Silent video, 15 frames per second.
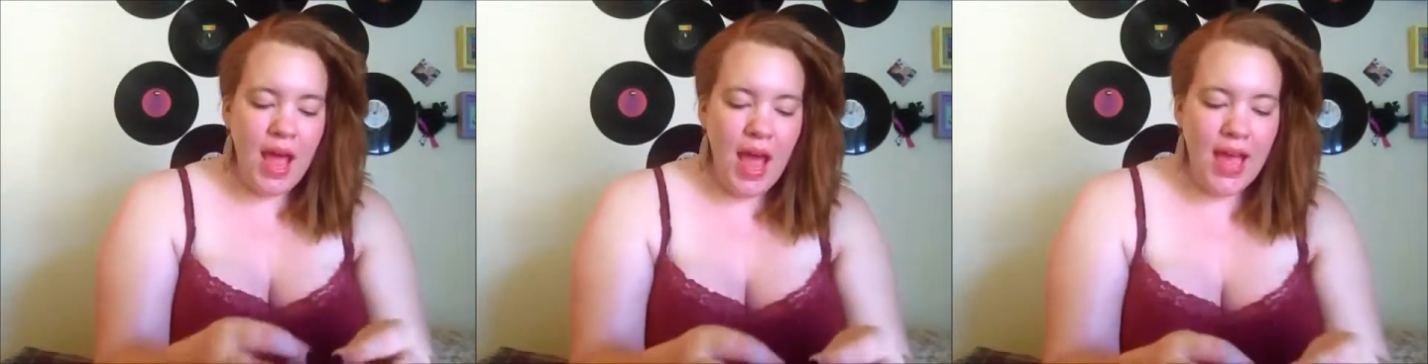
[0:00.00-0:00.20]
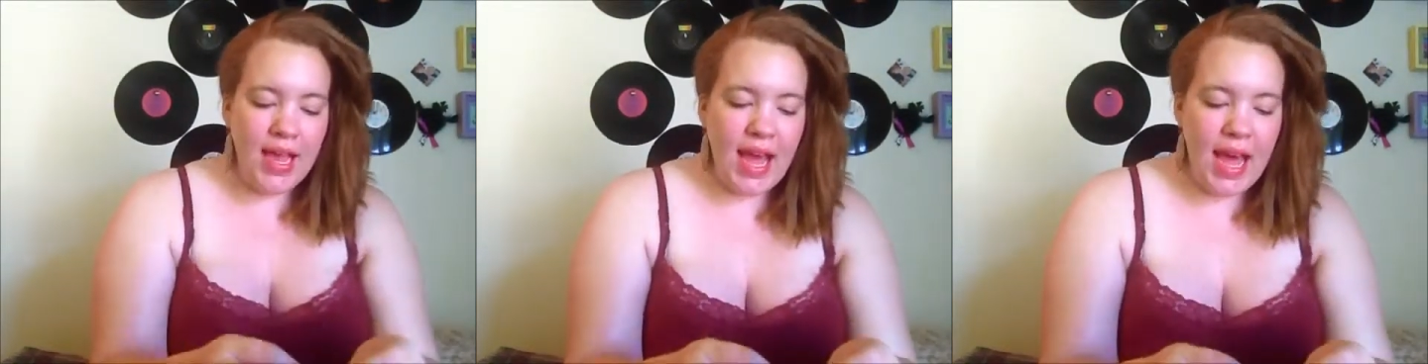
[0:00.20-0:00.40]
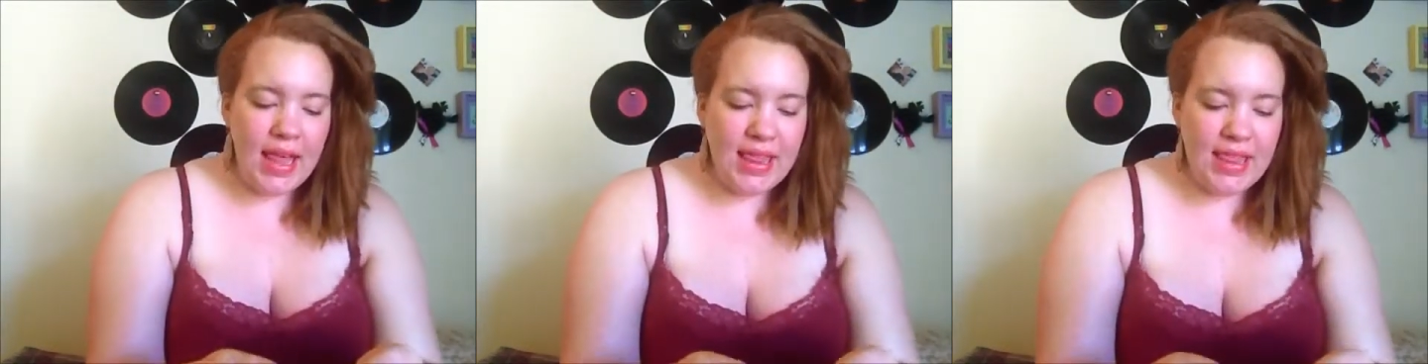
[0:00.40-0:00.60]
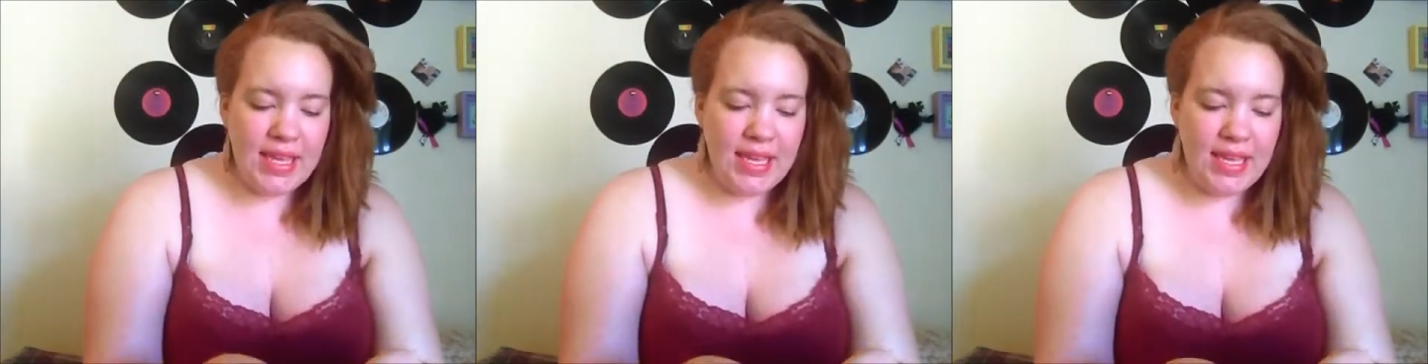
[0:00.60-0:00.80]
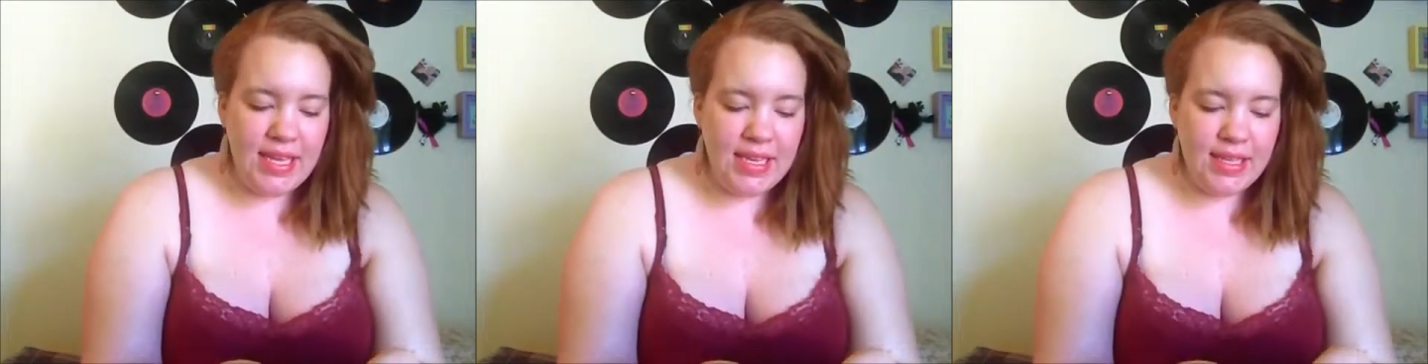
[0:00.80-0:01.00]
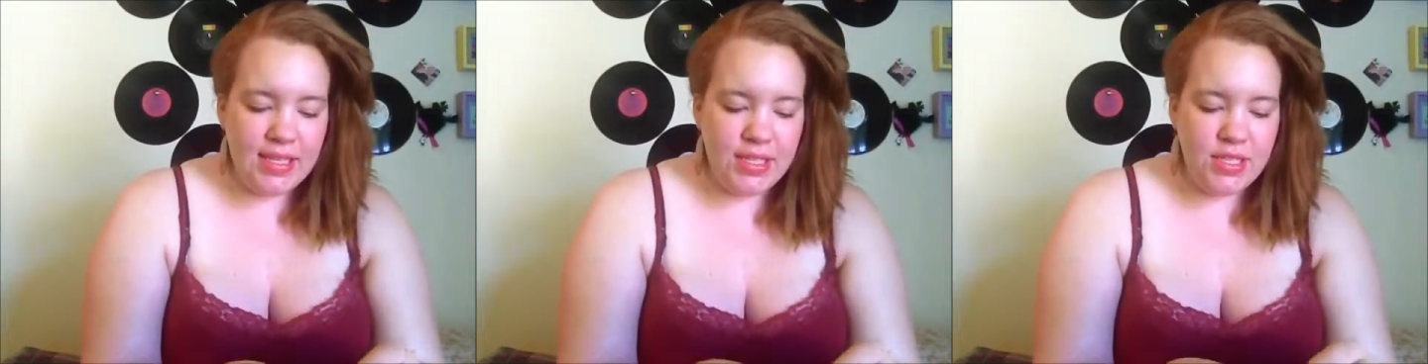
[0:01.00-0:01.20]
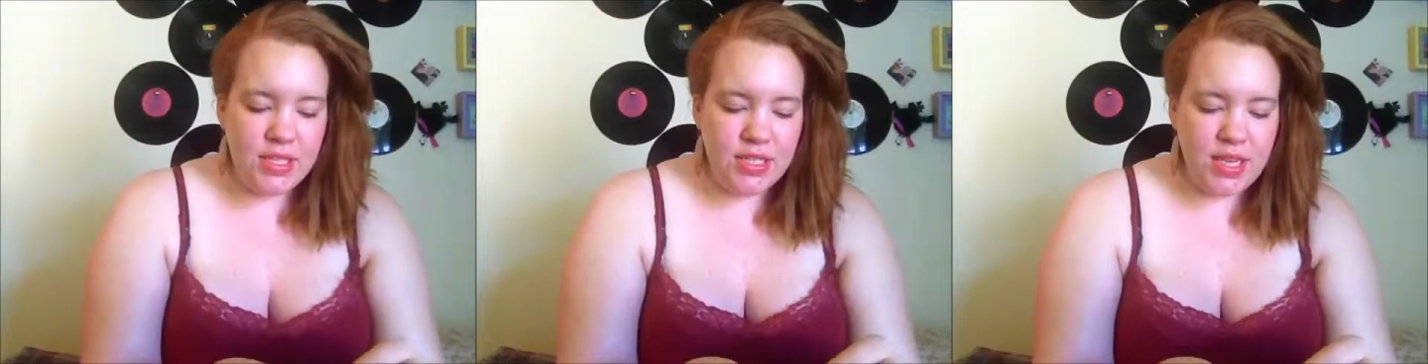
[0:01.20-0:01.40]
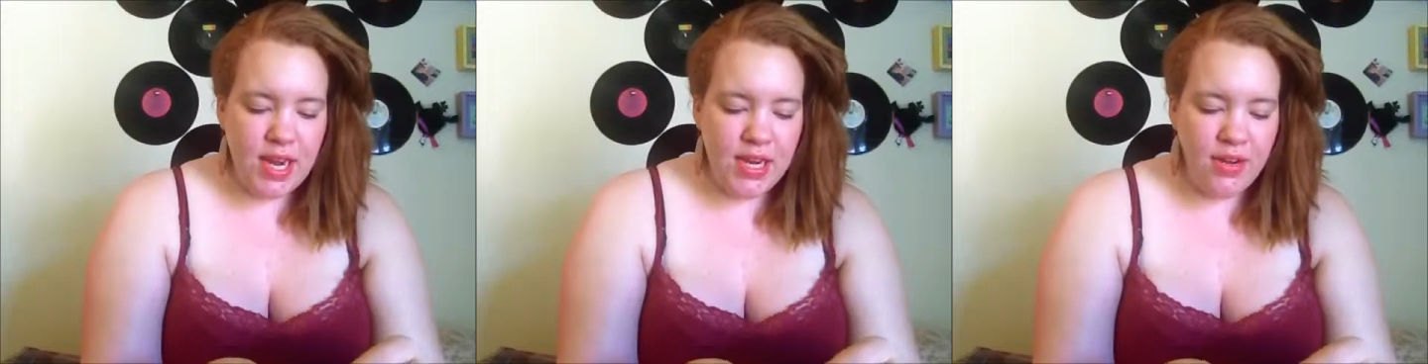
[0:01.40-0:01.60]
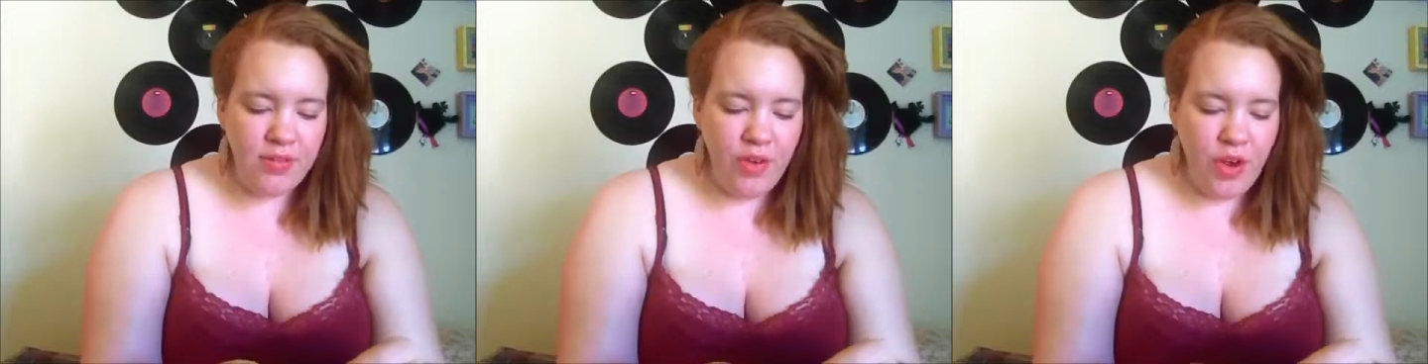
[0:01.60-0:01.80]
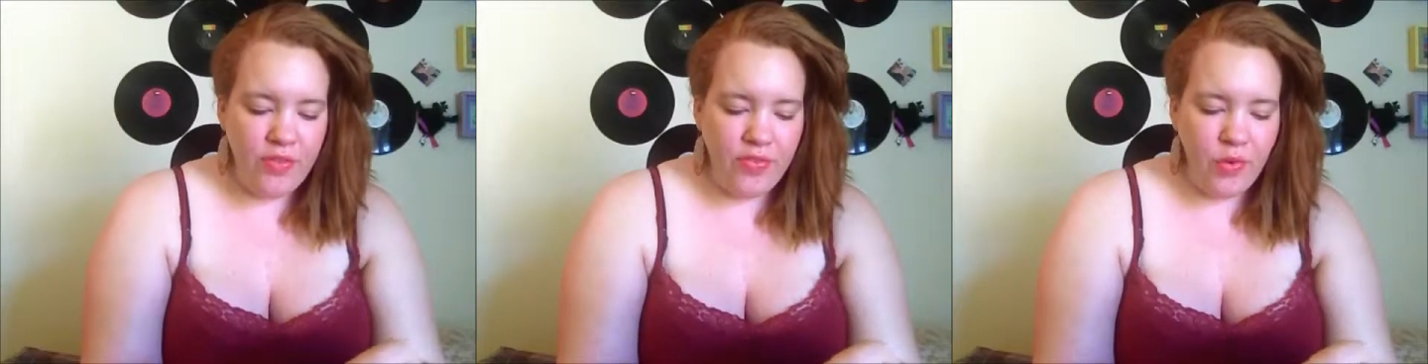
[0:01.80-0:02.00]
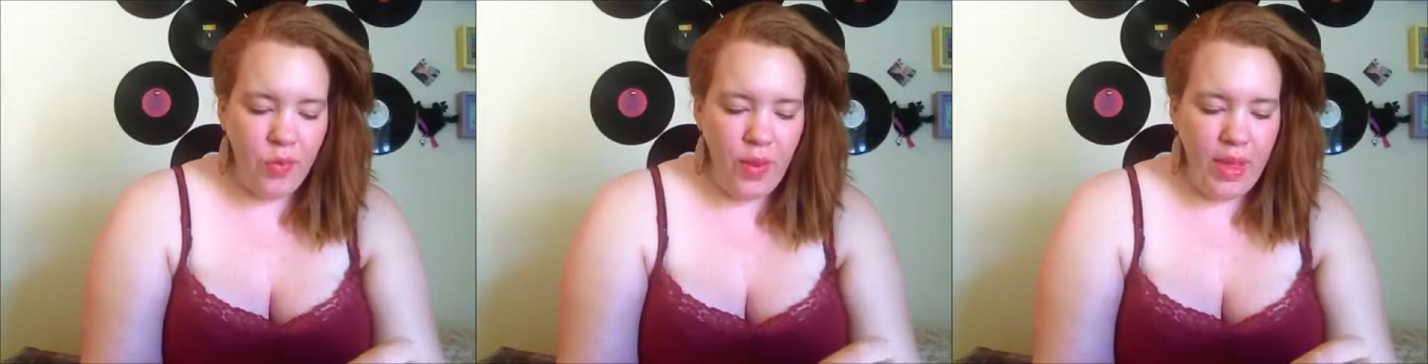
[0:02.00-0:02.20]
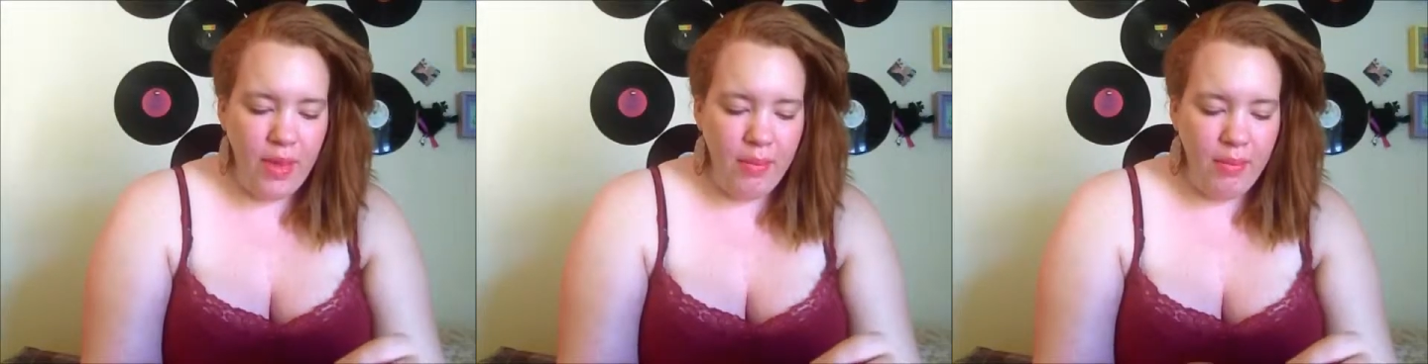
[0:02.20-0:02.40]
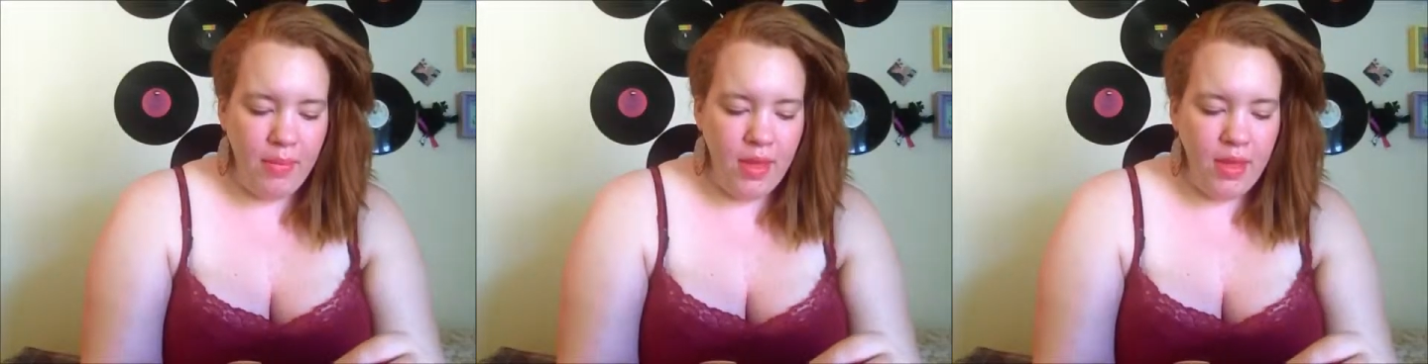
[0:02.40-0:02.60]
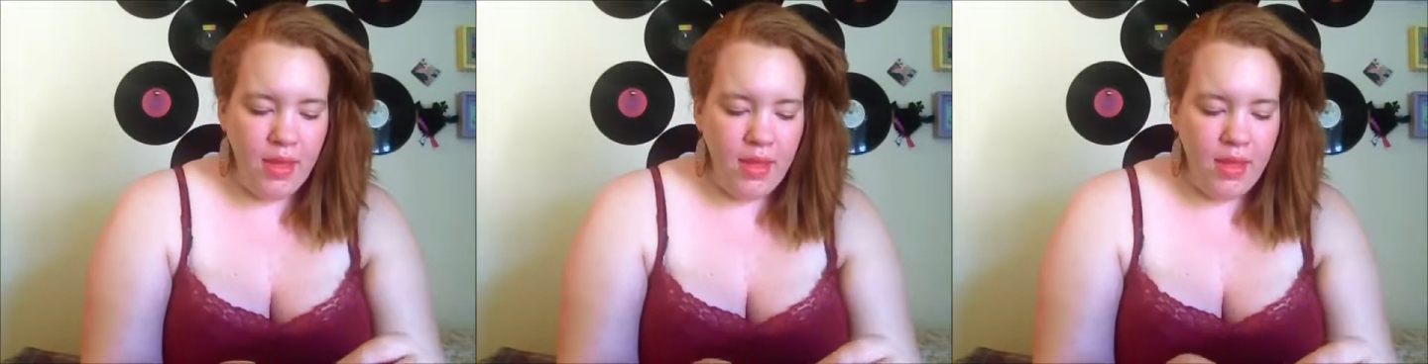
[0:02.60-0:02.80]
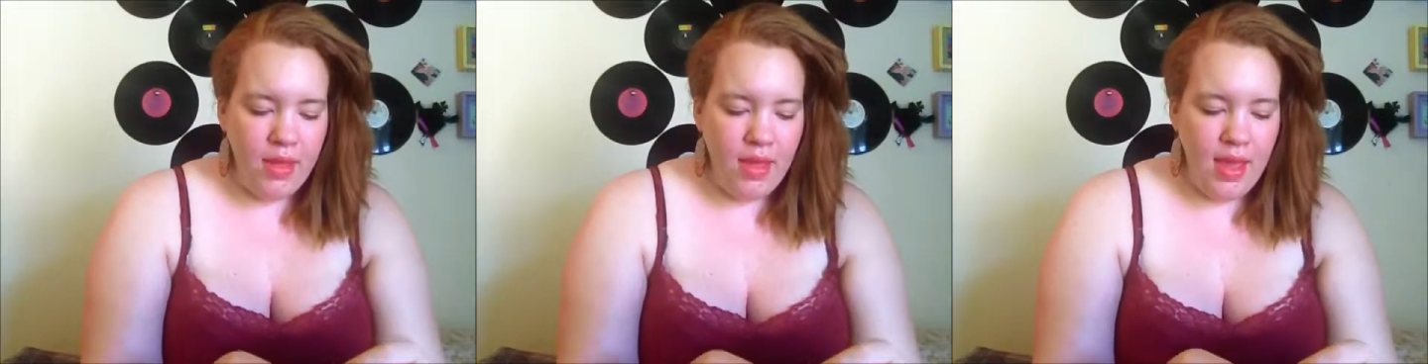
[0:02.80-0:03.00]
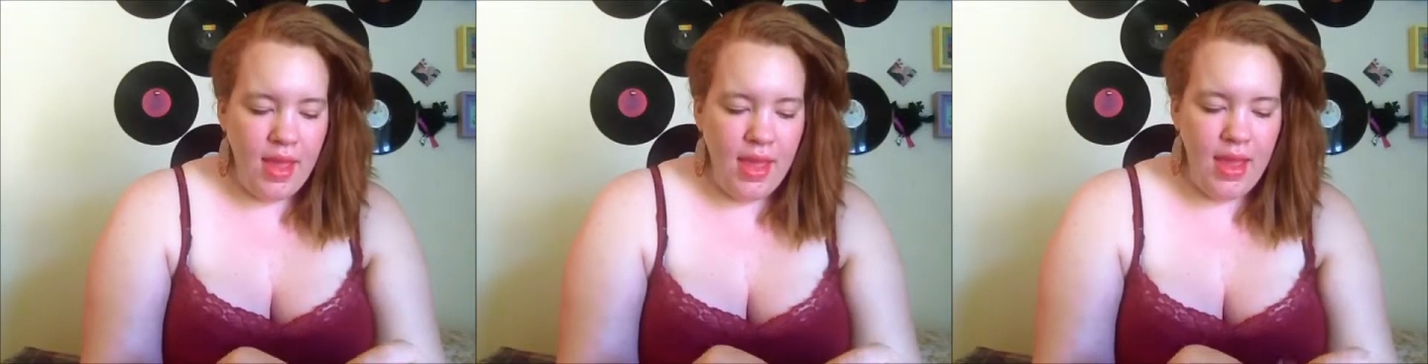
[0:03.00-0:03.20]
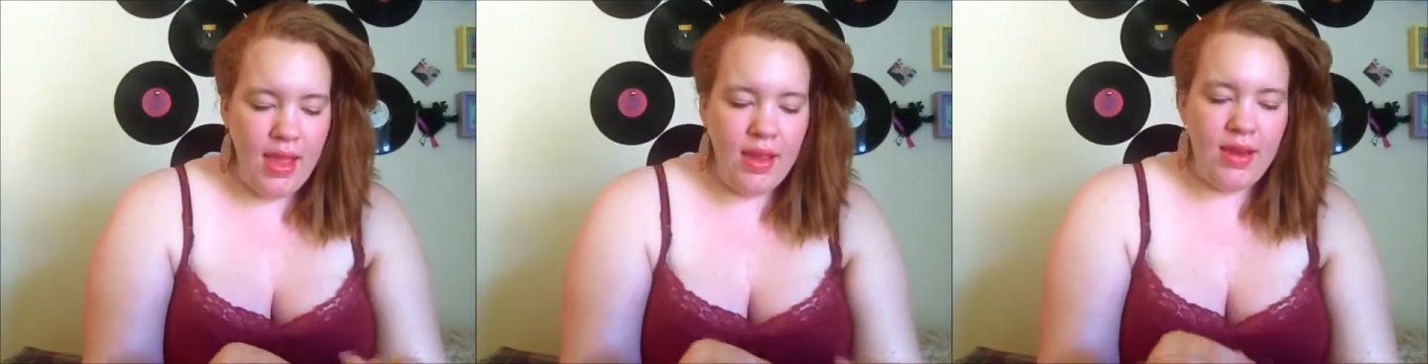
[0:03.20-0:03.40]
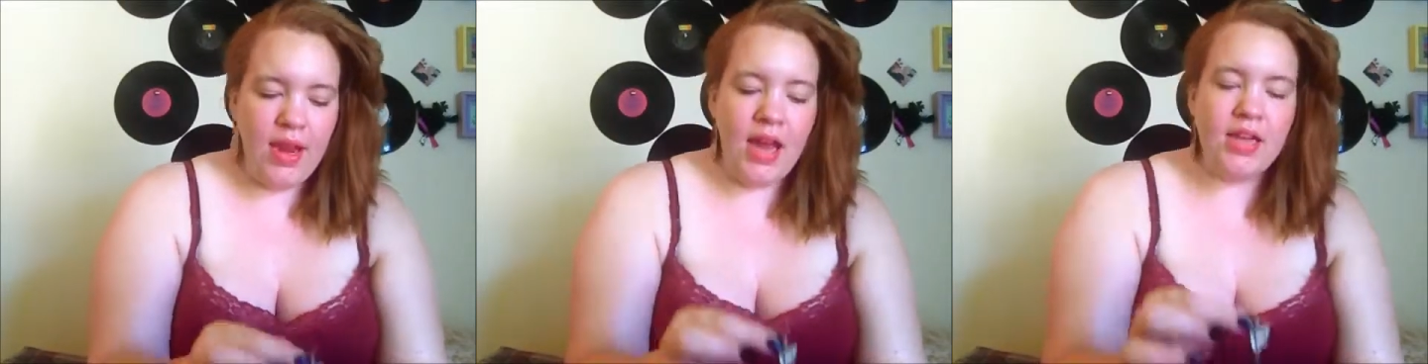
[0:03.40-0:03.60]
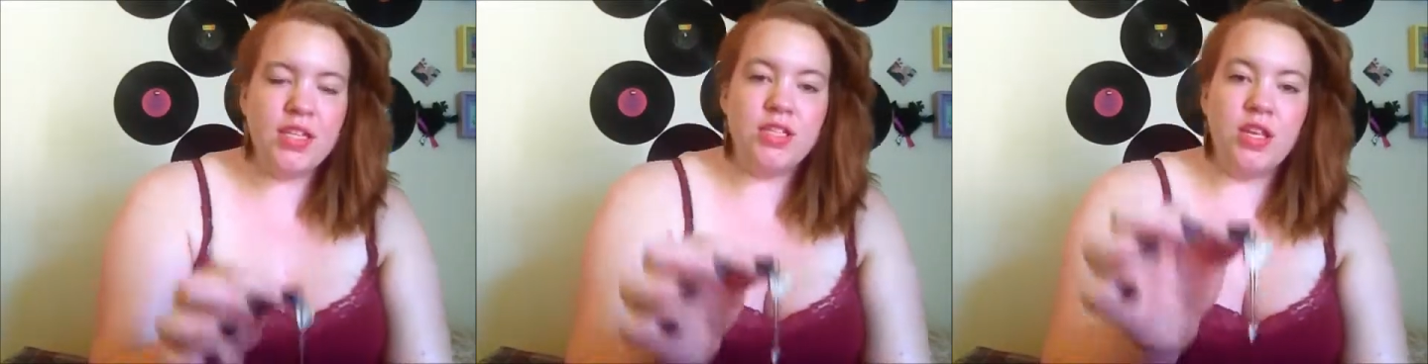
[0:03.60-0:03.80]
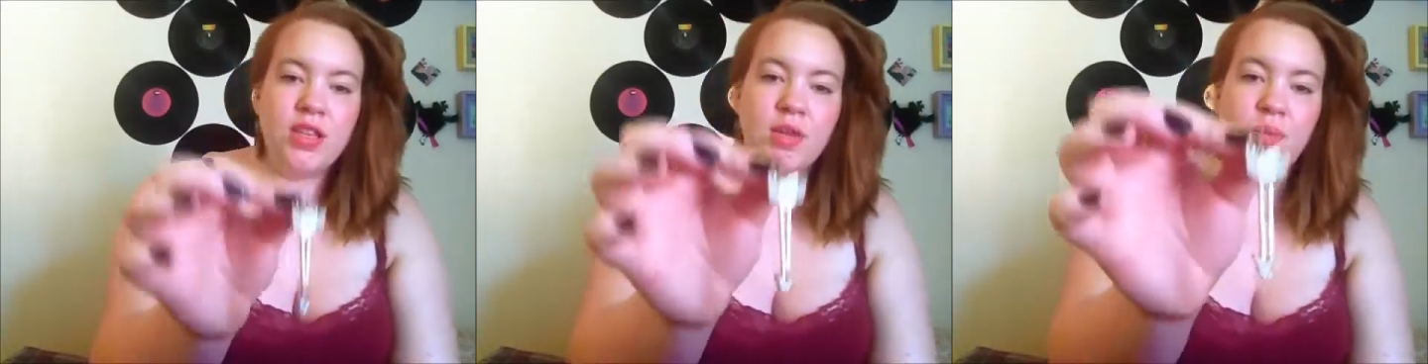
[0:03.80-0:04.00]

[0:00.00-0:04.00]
I got these just kind of off a whim and I just thought